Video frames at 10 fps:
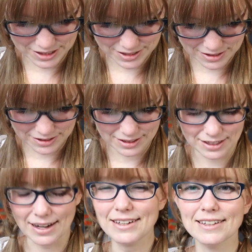It's,
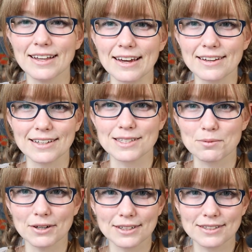I can like kids'
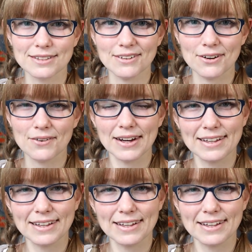books, you know?